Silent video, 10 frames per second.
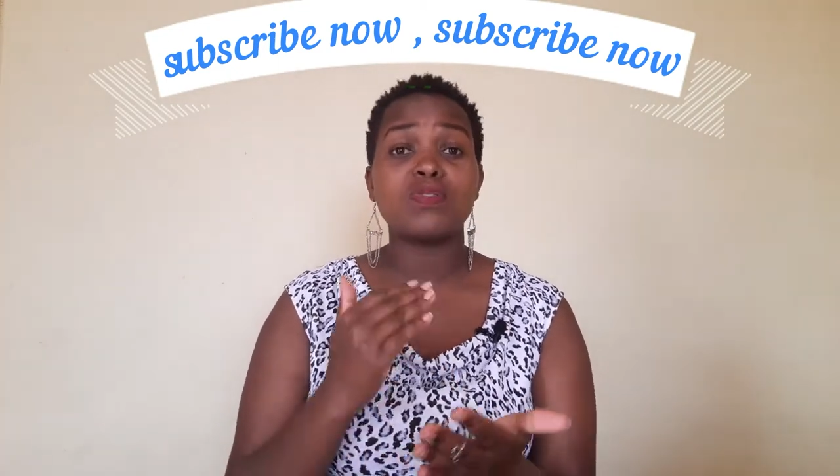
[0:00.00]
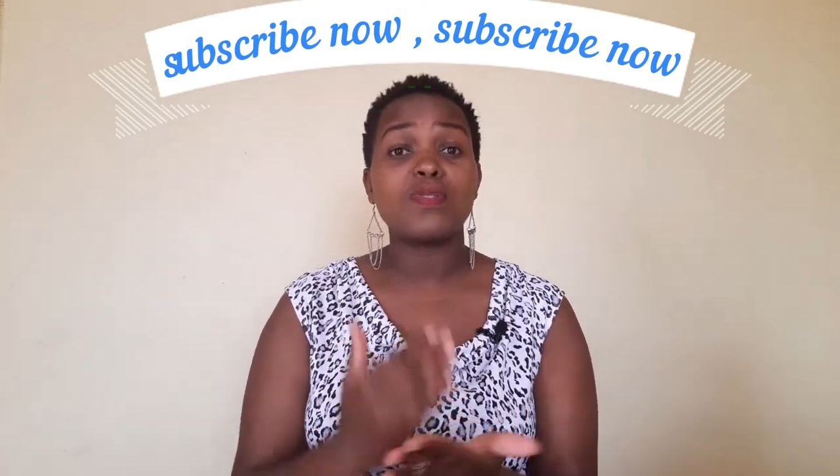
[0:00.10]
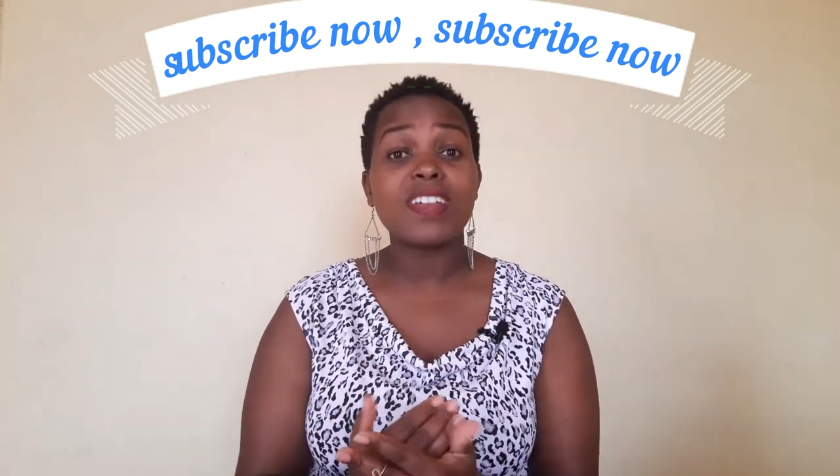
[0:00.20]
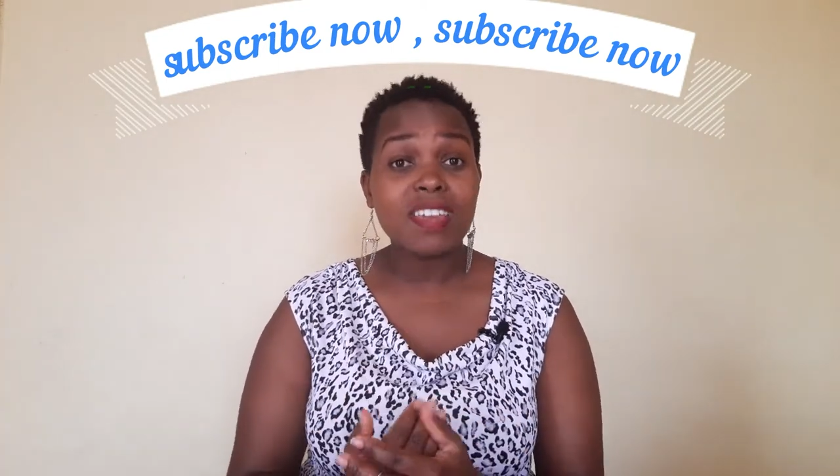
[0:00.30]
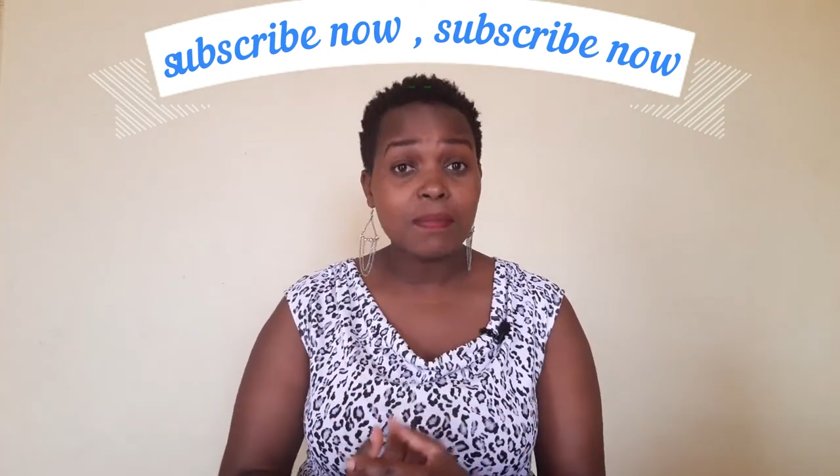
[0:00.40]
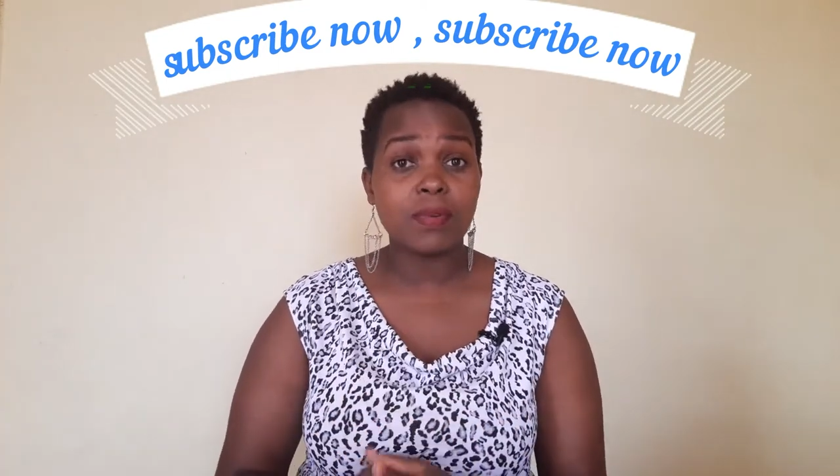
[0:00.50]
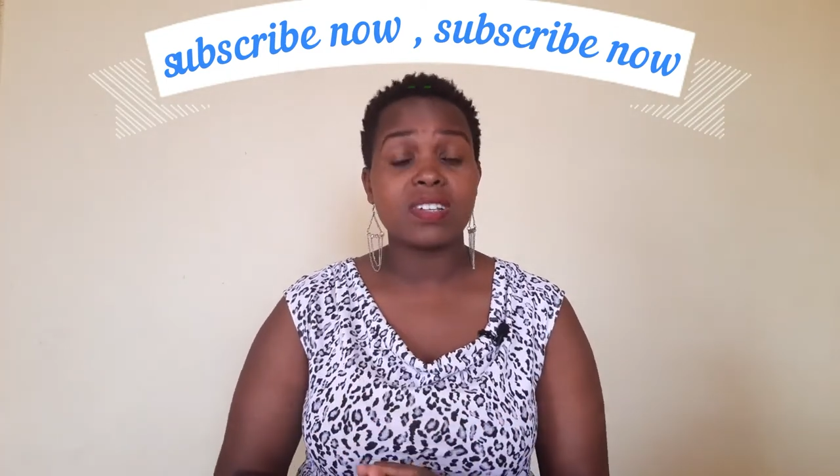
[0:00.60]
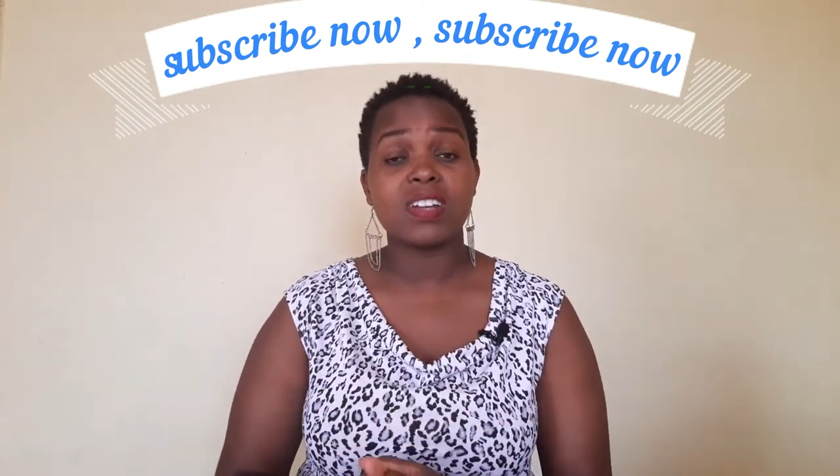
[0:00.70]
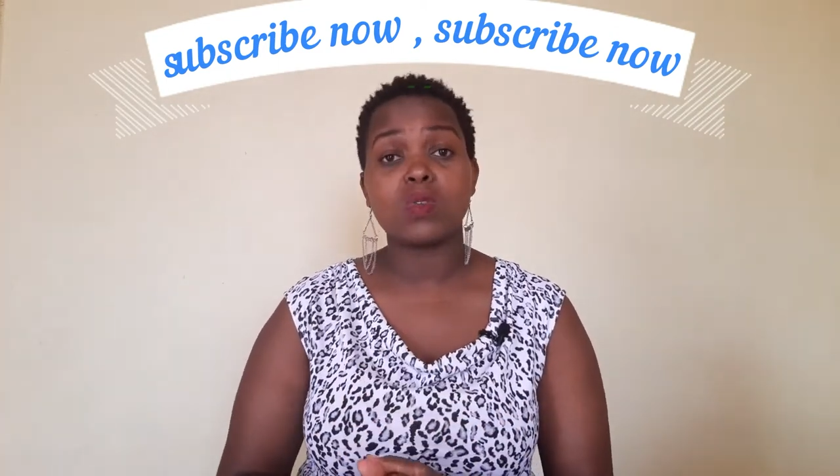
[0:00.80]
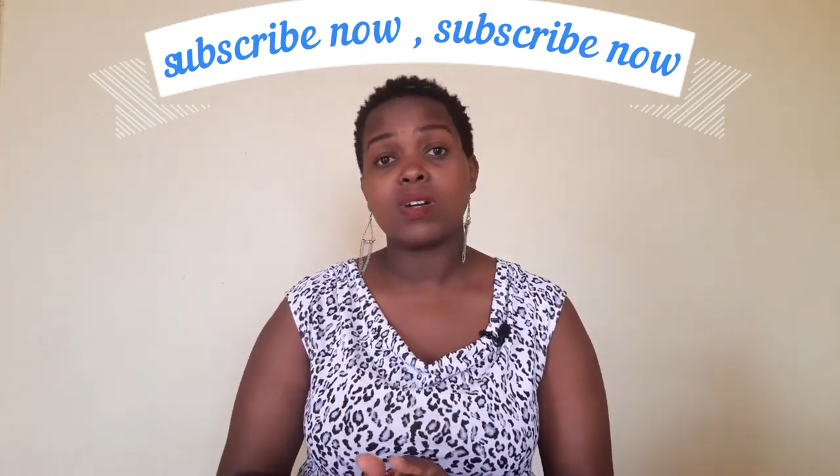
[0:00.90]
very
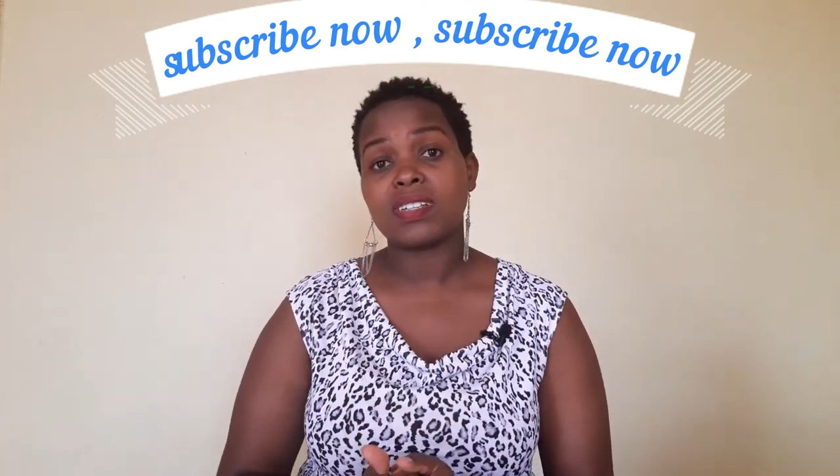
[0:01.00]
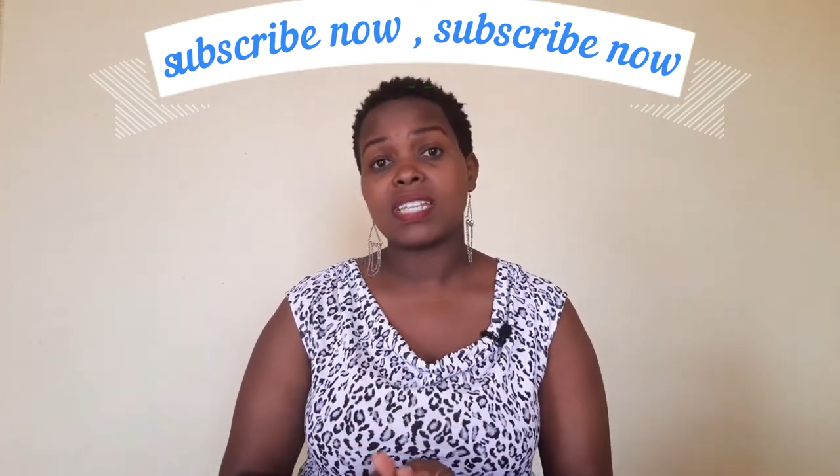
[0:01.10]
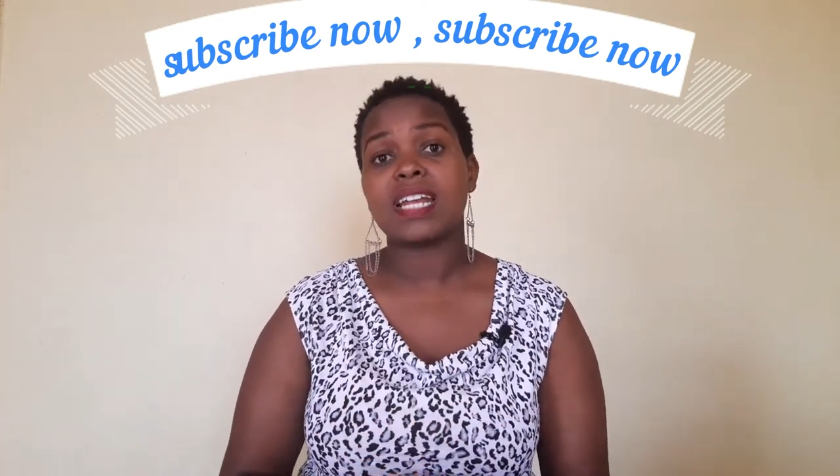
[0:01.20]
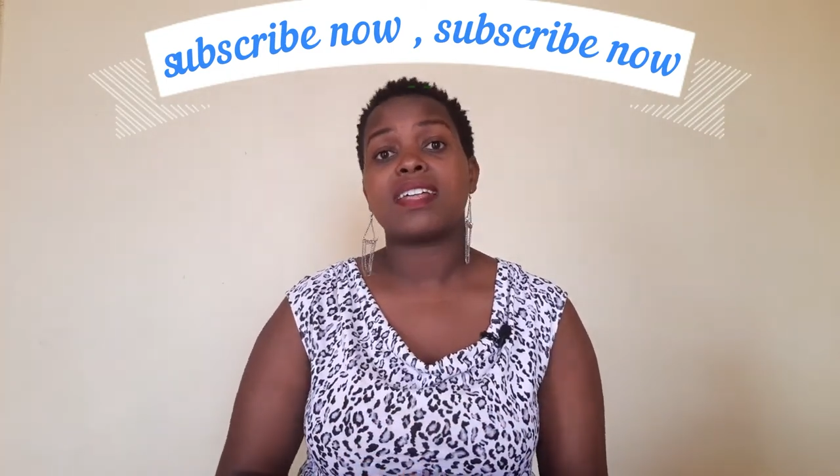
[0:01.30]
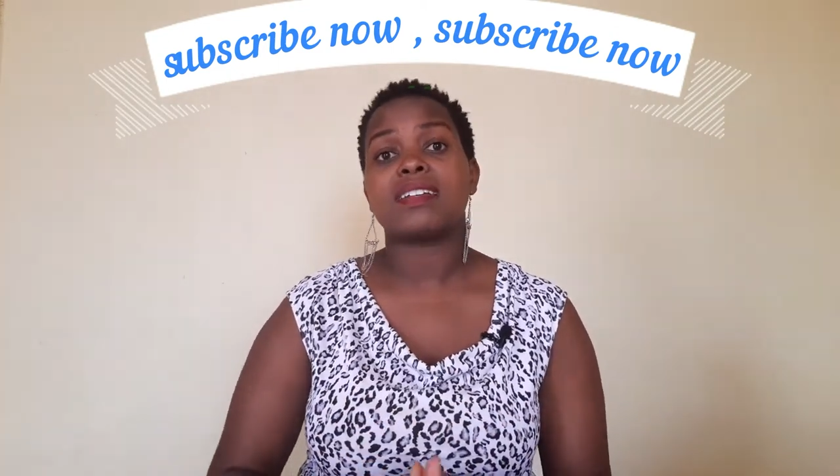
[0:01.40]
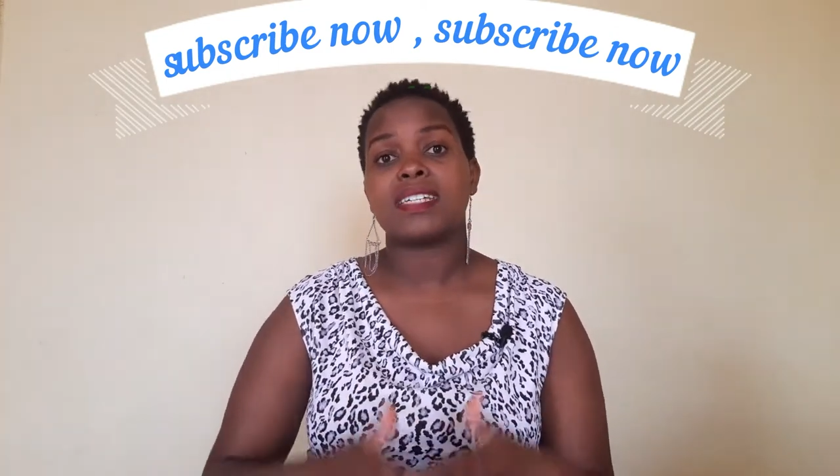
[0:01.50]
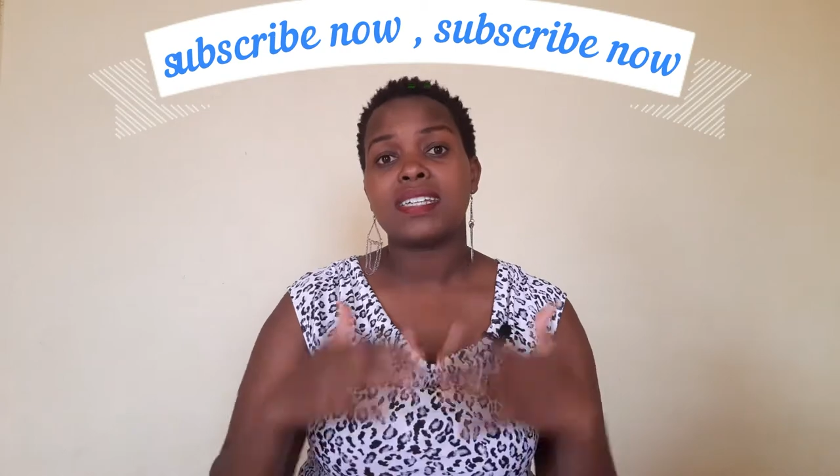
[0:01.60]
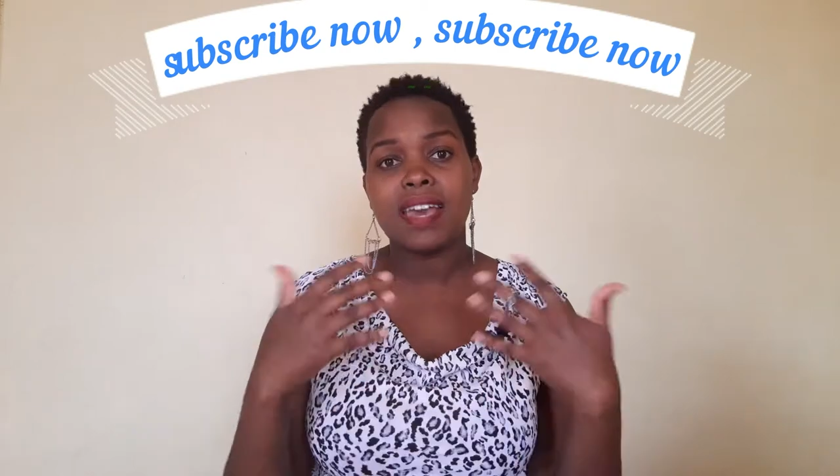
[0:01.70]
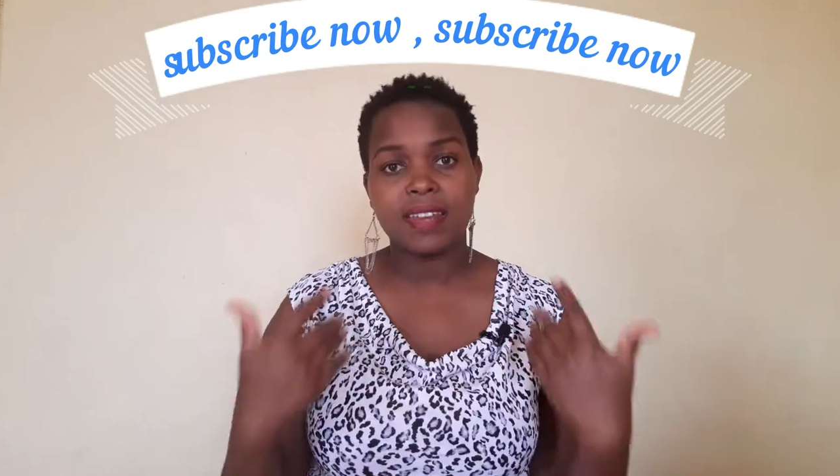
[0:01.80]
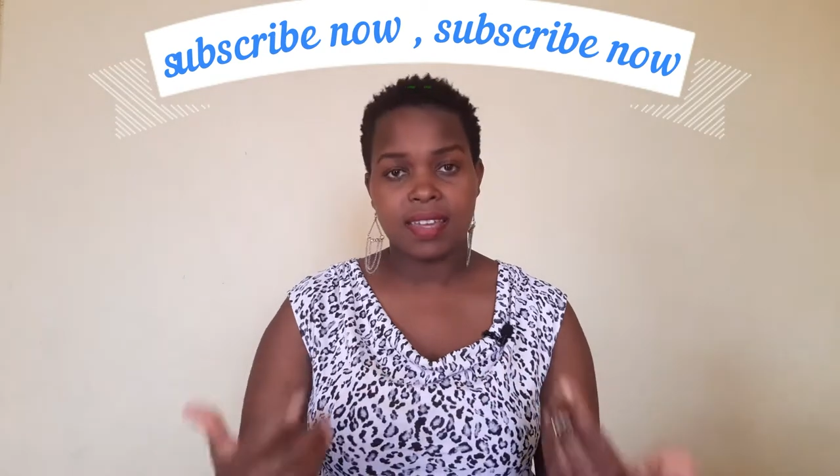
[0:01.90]
important to understand that
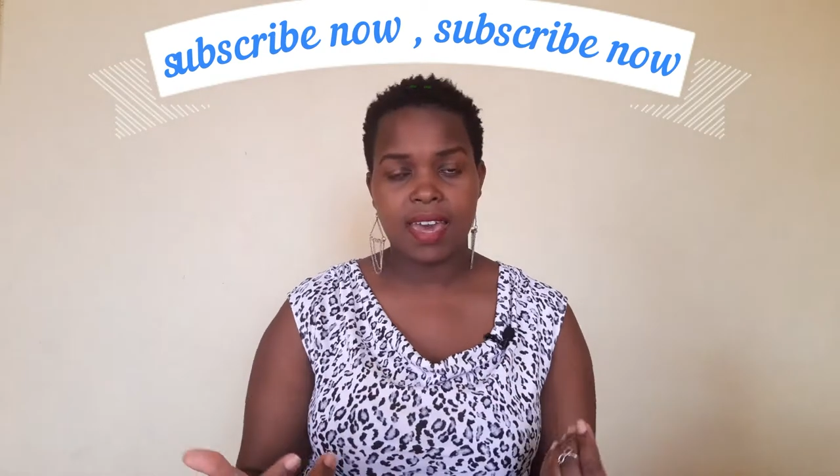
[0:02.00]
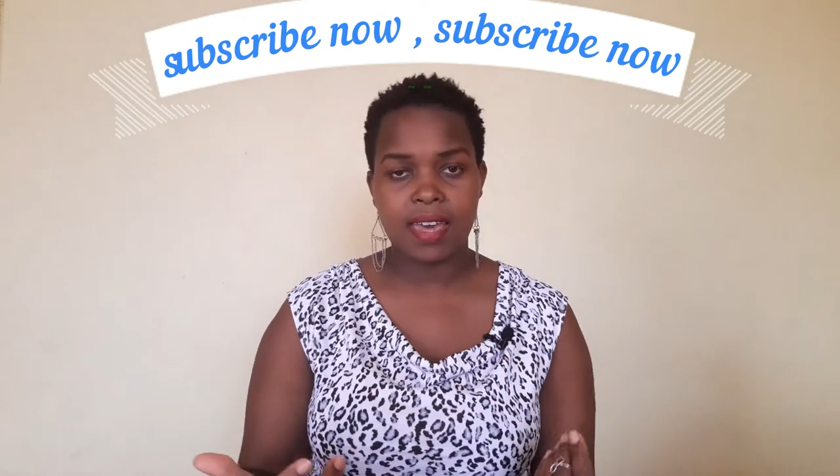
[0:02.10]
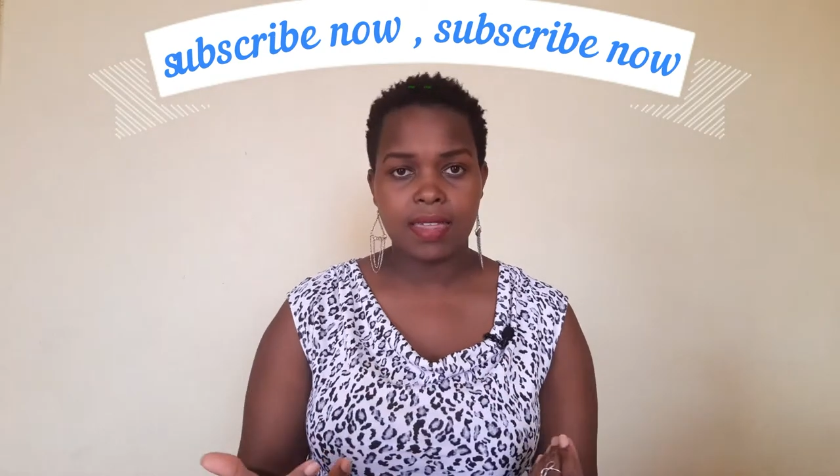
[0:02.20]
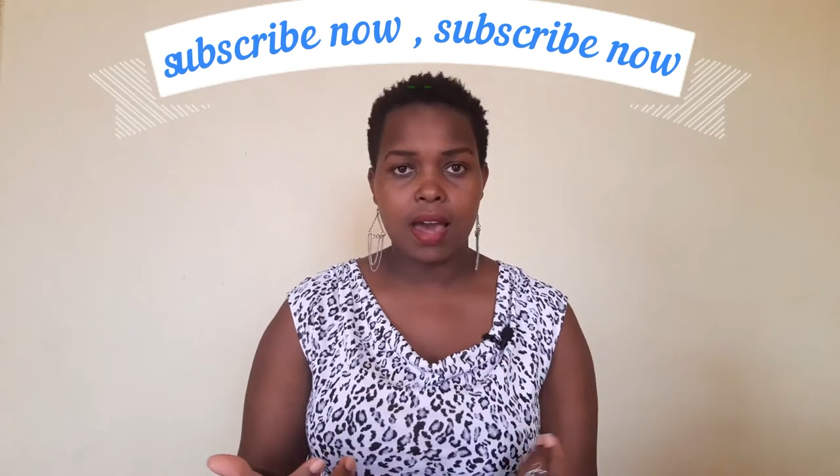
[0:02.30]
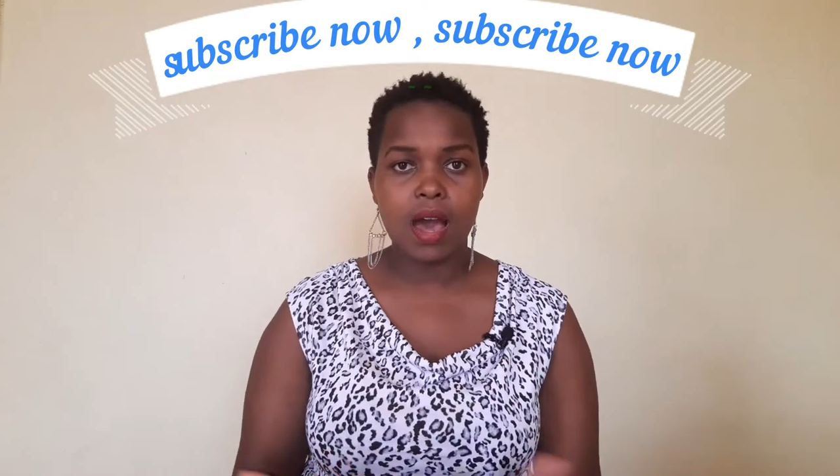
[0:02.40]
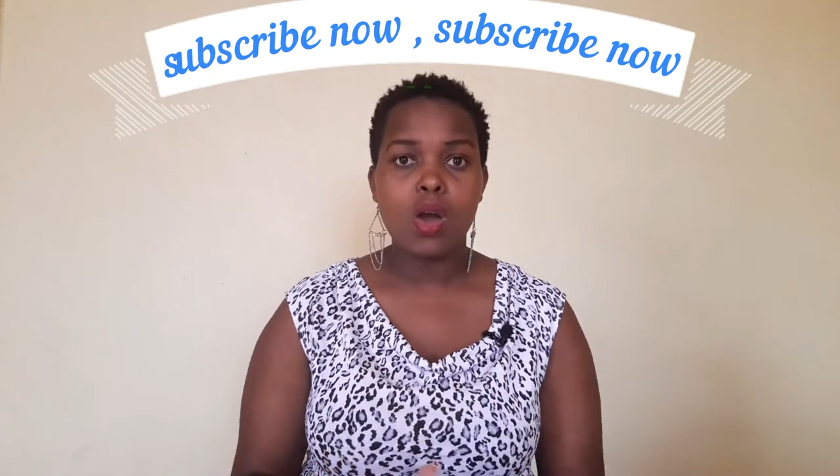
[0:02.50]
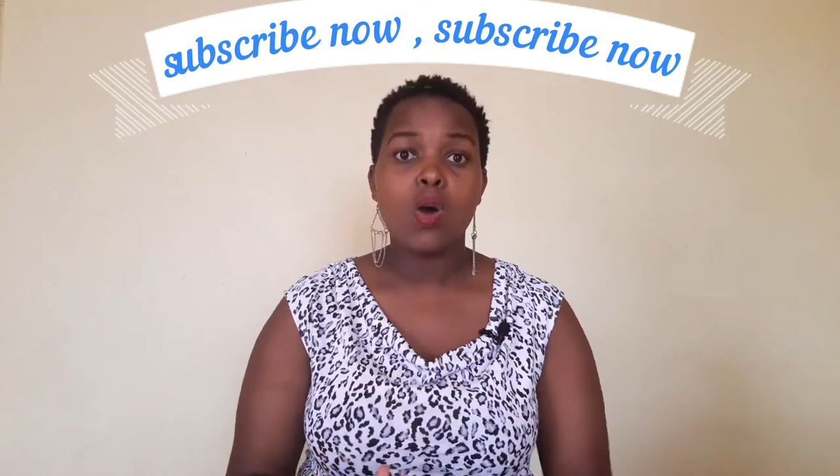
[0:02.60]
here in Kenya